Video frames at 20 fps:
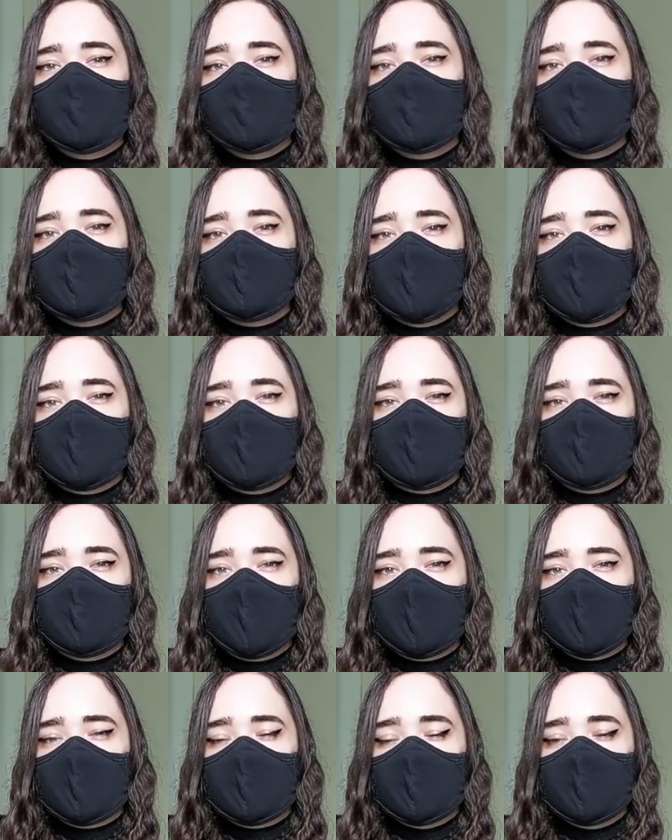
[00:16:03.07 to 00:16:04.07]
It's kind of
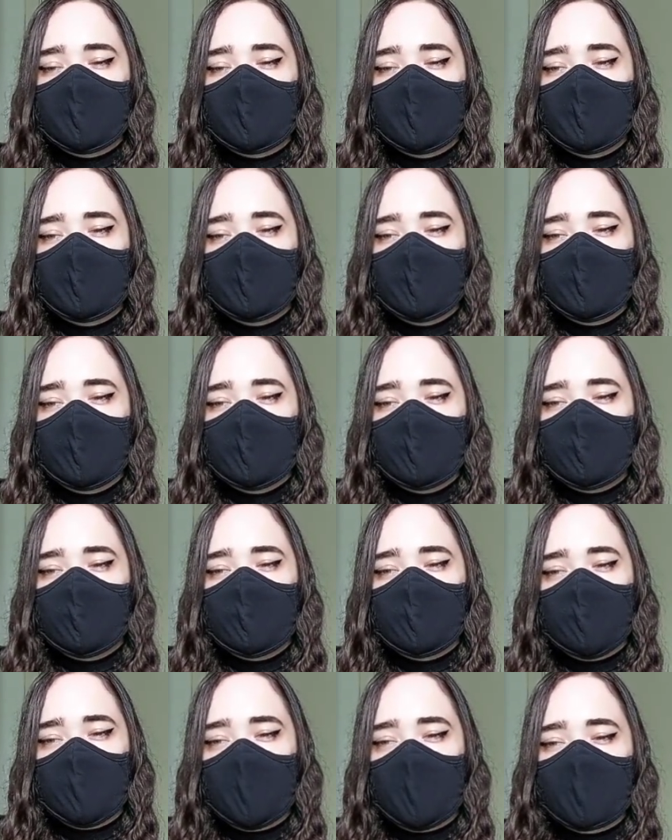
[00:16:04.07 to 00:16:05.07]
like
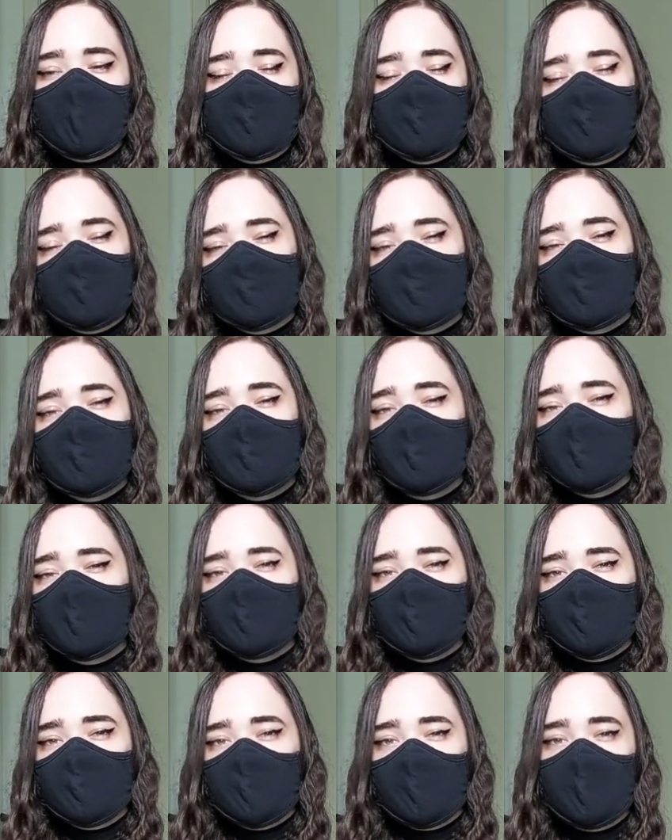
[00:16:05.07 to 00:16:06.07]

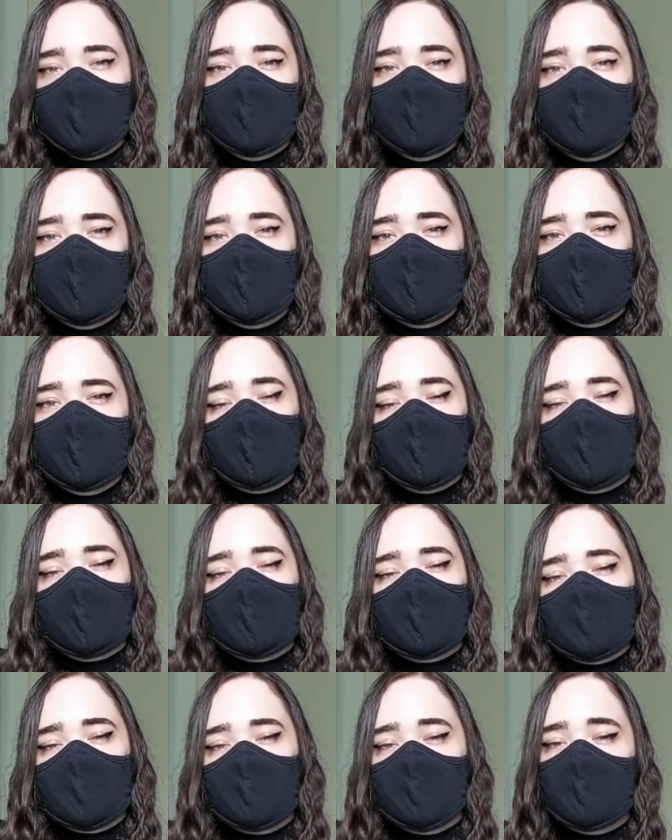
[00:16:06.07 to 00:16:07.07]
fantasy-ish, I think, but it's
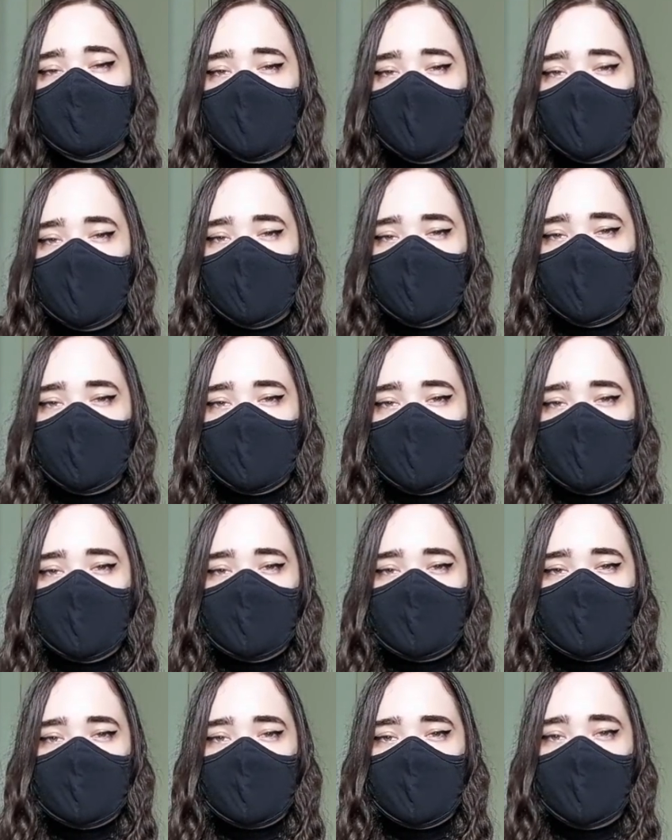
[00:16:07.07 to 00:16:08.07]
still a middle grade,
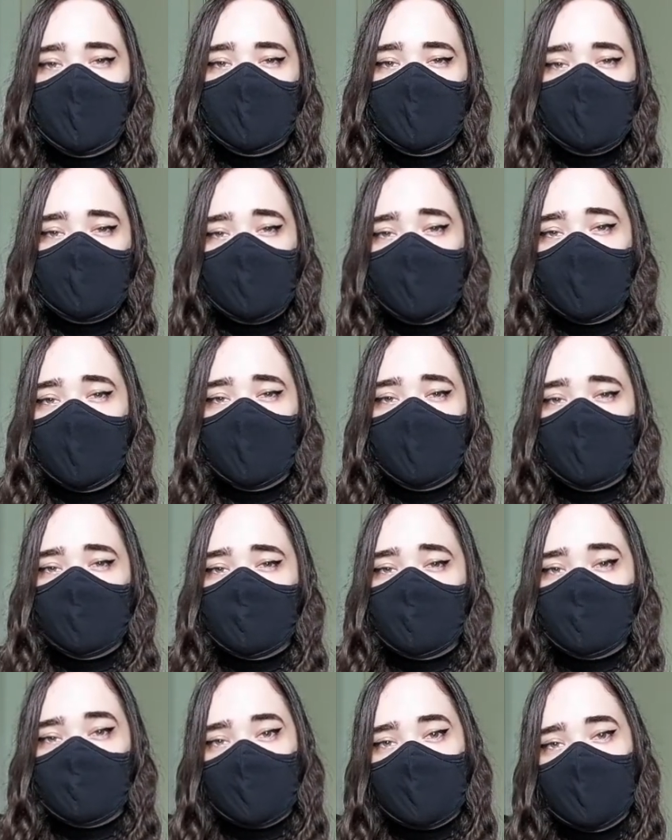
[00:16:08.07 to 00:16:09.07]
so I should be able
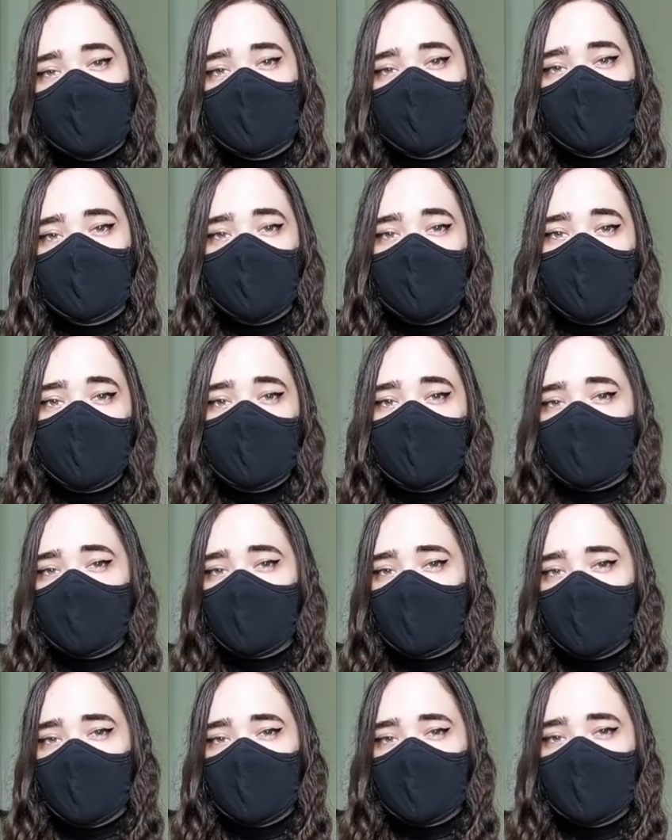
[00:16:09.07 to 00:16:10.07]
to read it fairly
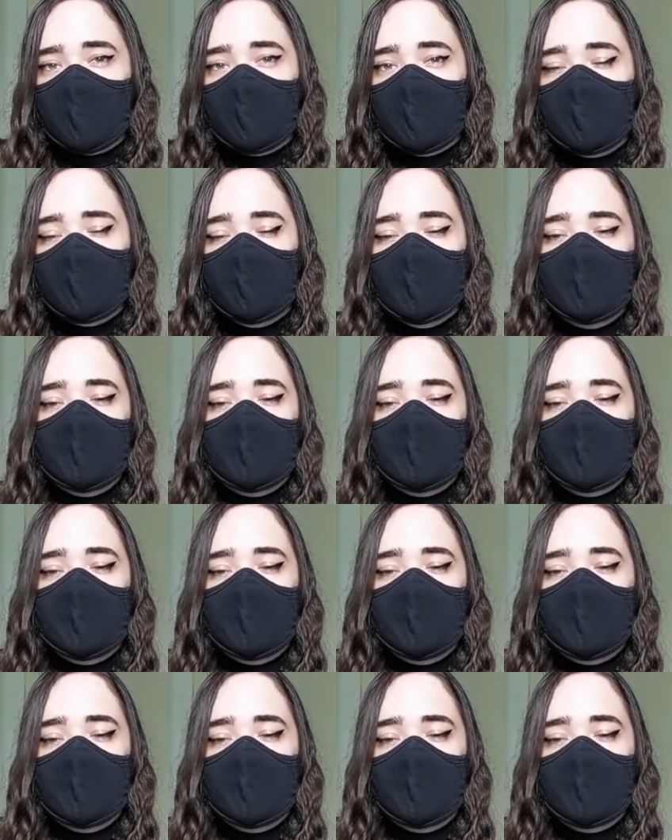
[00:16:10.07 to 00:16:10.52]
quickly.